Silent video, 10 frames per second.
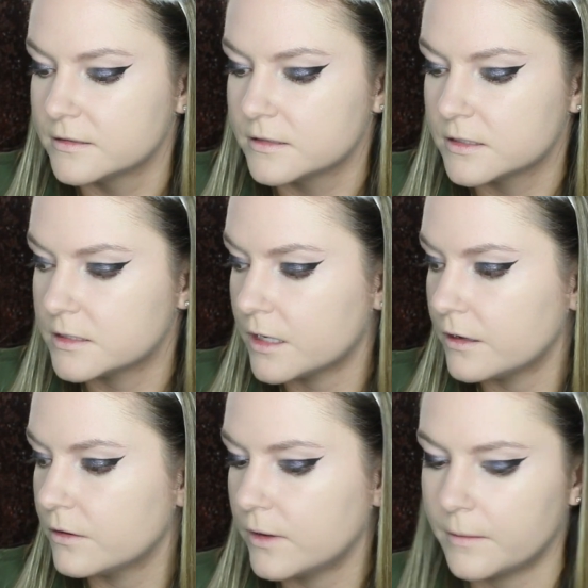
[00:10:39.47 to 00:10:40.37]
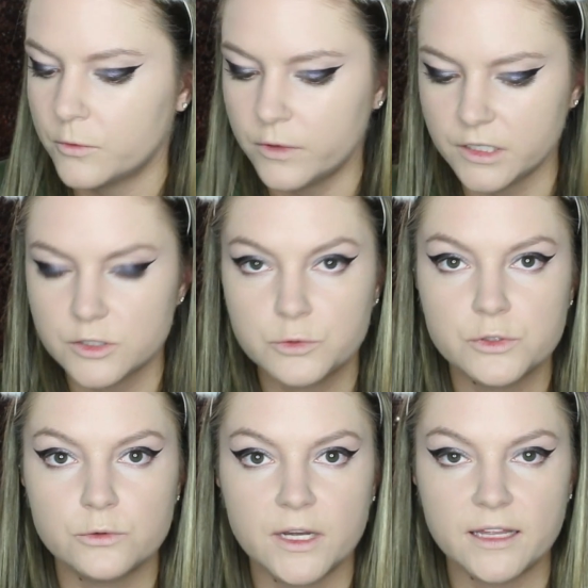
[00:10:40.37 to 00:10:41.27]
so I'm going to
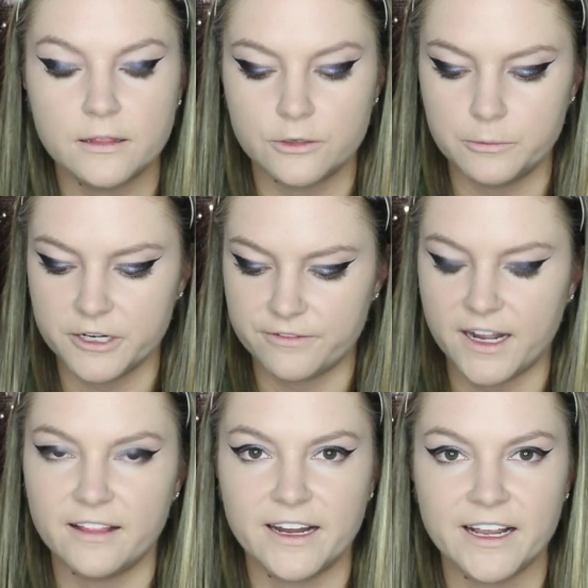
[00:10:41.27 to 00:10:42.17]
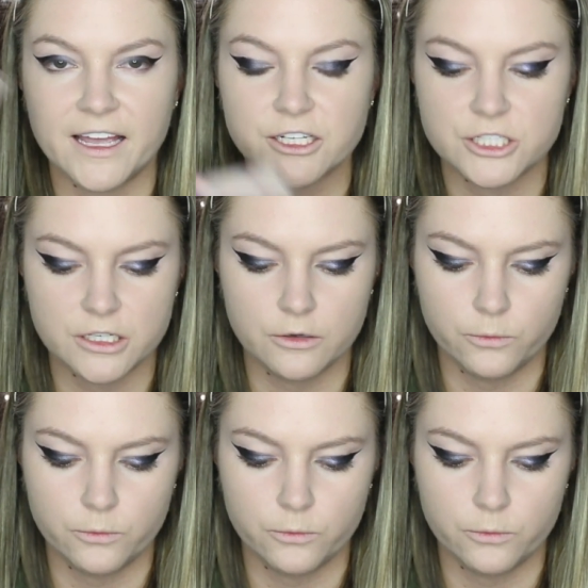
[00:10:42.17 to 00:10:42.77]
do a little bit of highlighting action